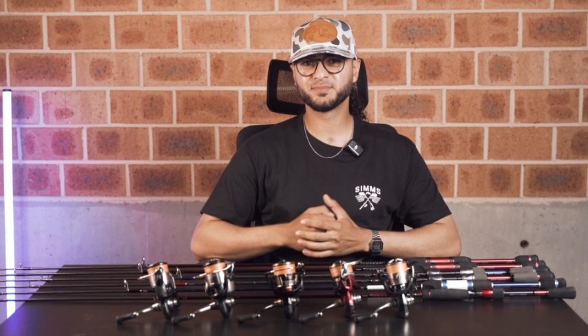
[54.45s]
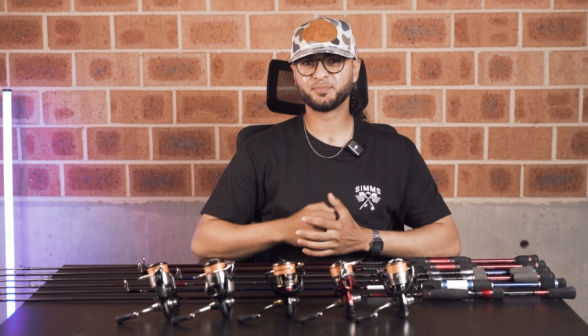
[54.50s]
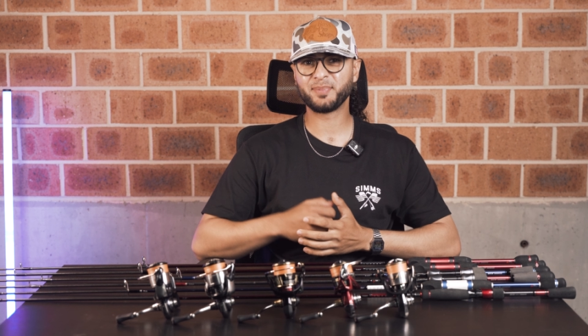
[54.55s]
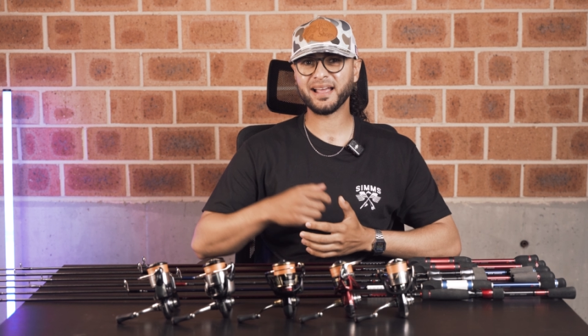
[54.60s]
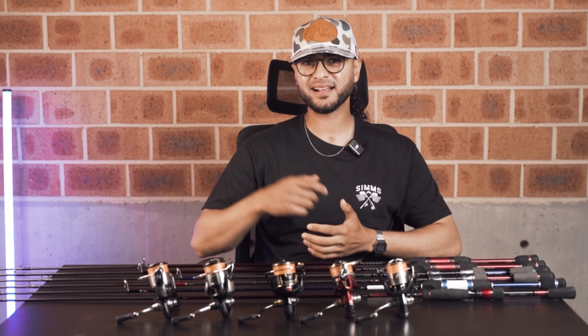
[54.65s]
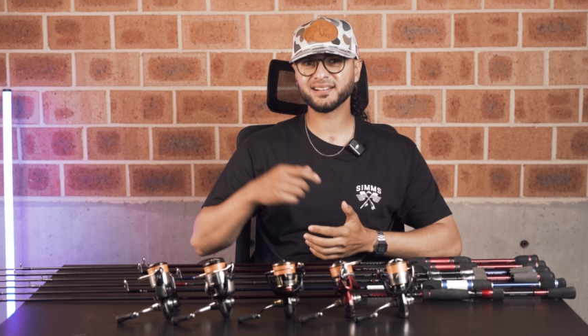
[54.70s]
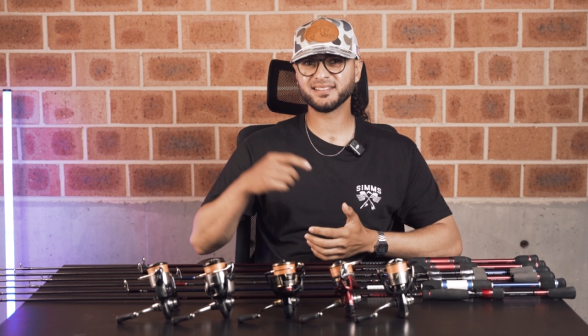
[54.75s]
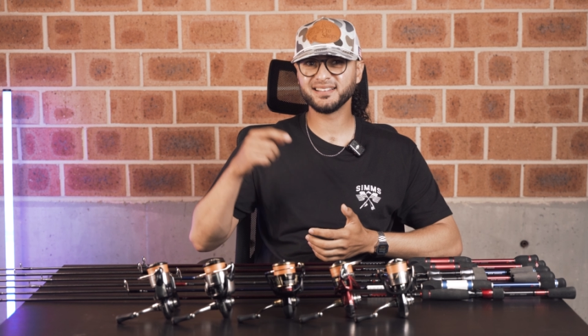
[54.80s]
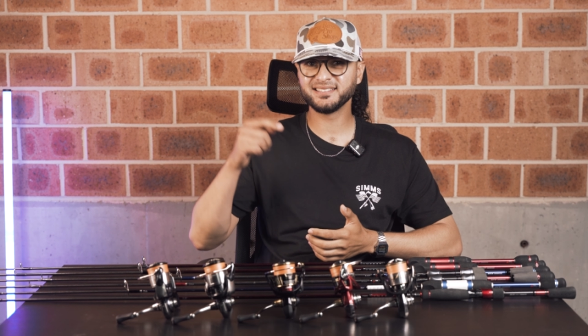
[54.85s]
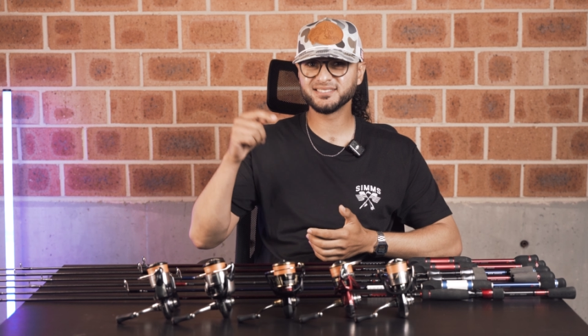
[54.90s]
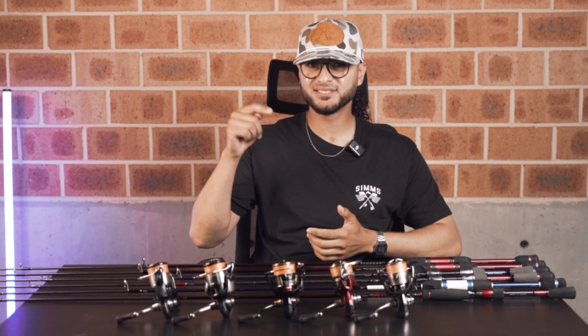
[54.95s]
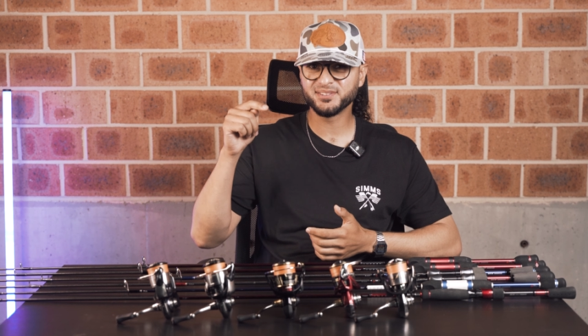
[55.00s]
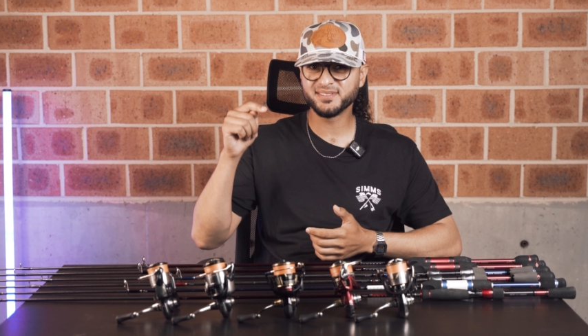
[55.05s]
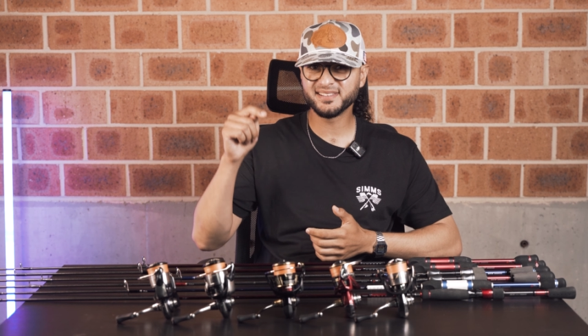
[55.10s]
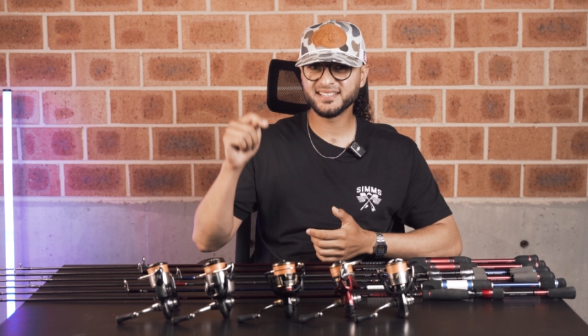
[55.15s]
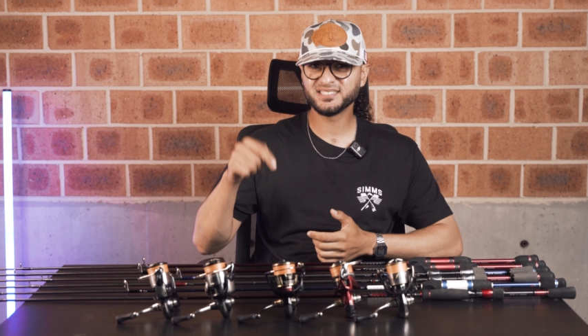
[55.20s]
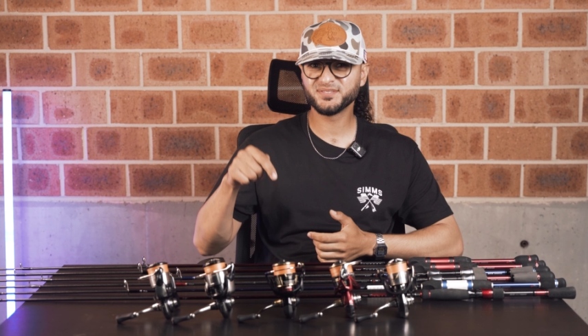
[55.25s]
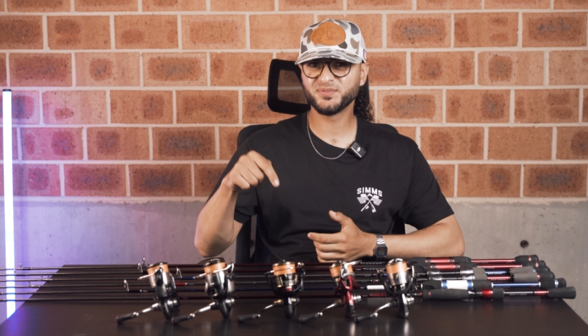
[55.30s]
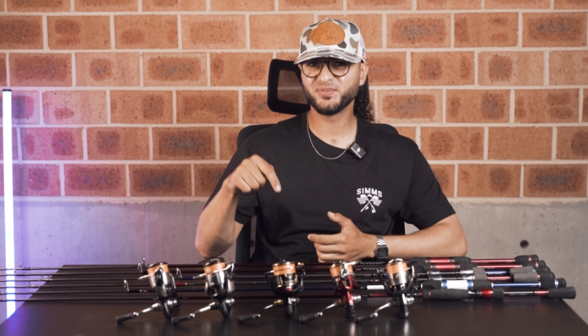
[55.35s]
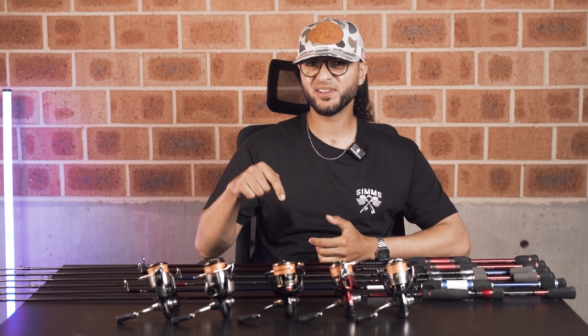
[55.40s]
packed into
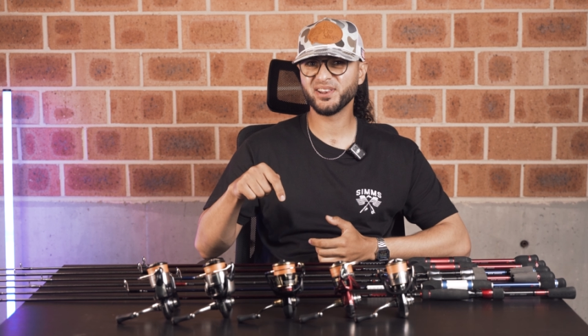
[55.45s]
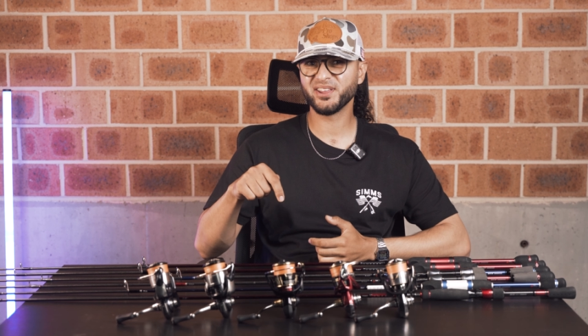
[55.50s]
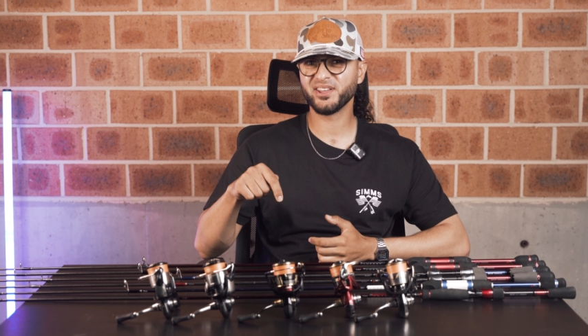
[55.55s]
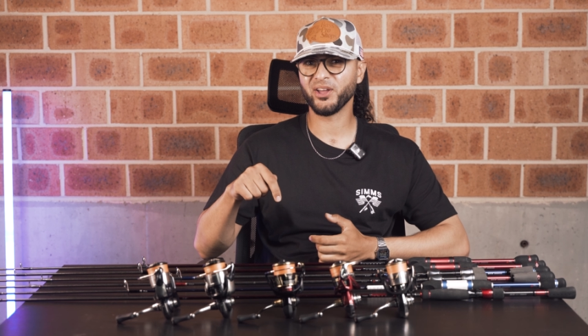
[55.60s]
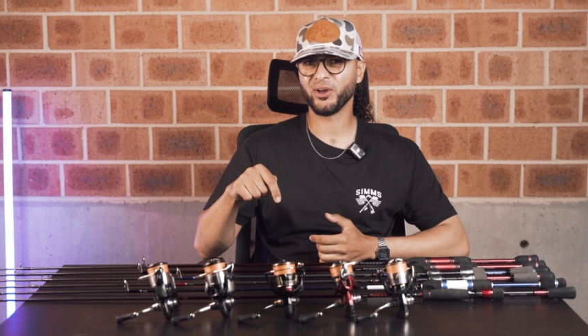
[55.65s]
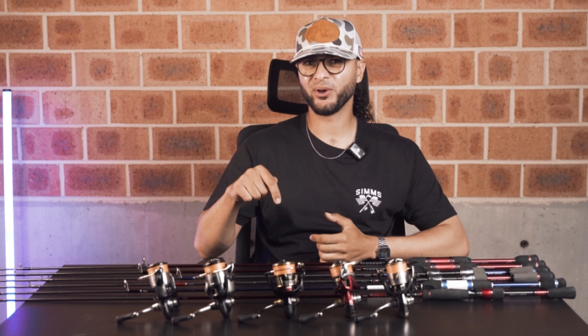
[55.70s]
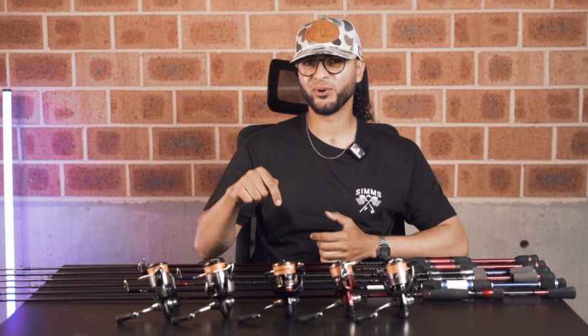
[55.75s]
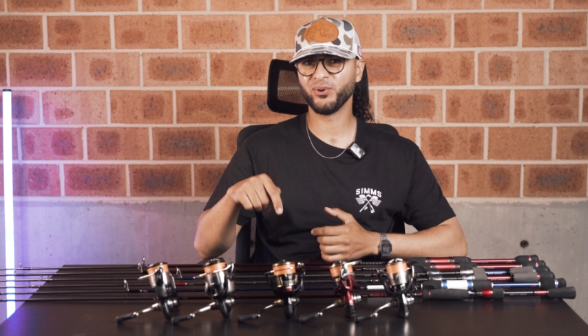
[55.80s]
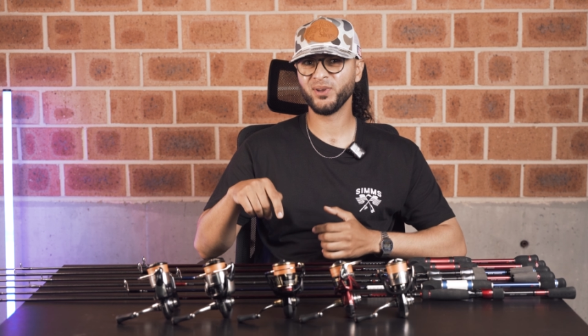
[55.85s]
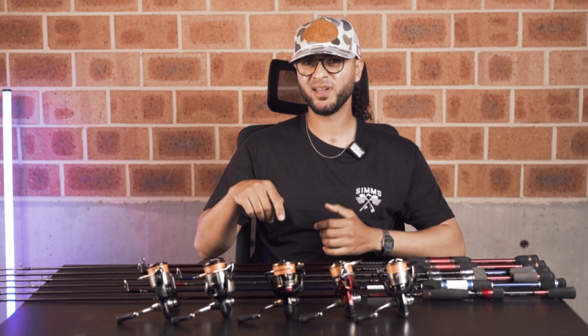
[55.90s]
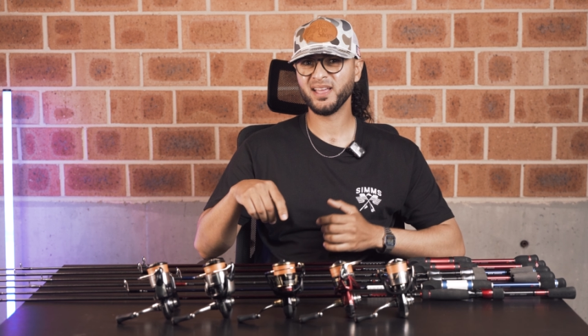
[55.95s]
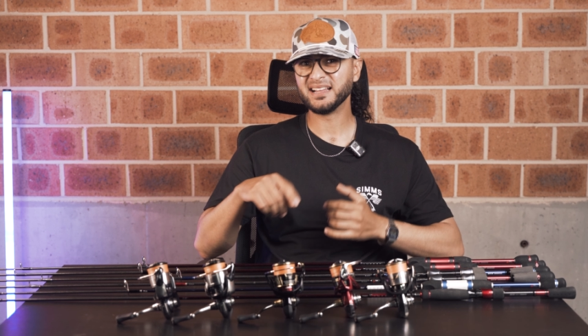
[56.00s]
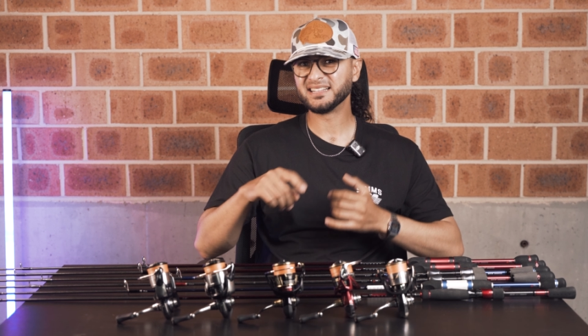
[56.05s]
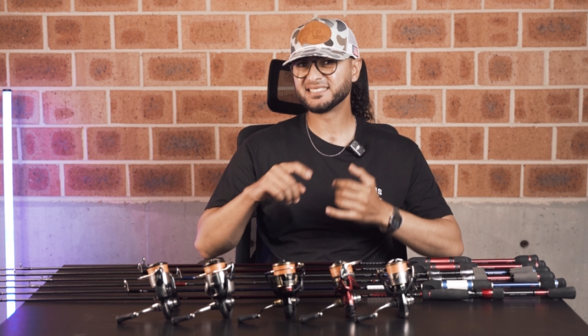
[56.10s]
this video,